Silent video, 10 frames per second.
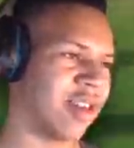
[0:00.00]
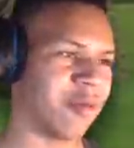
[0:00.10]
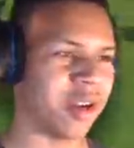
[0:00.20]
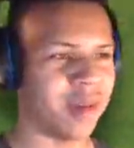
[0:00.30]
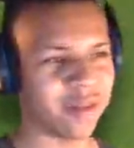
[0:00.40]
I
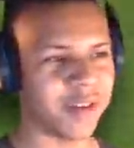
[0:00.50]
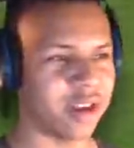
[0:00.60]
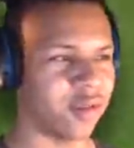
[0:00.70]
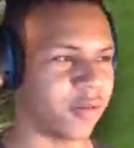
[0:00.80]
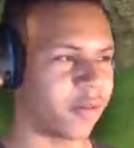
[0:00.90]
want to make a video
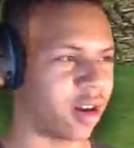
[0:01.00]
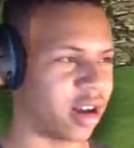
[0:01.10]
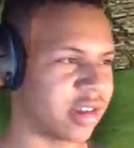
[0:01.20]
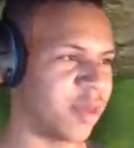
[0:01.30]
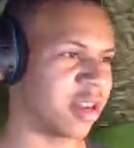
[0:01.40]
with
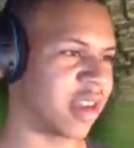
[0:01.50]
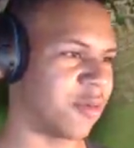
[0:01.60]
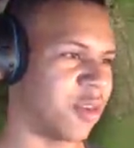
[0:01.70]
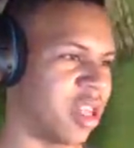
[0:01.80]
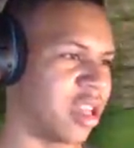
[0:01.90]
Frost because I
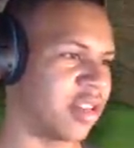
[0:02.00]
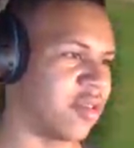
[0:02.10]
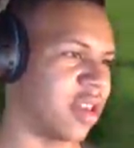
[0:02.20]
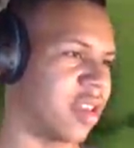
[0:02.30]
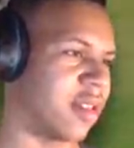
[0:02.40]
really
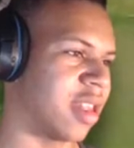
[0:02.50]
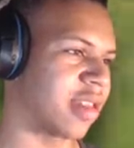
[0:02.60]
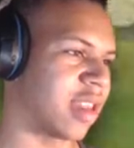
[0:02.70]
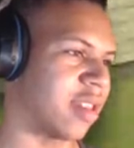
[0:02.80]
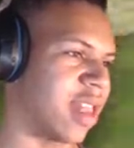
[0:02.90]
enjoy his,
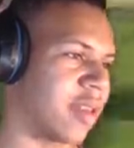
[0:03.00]
his like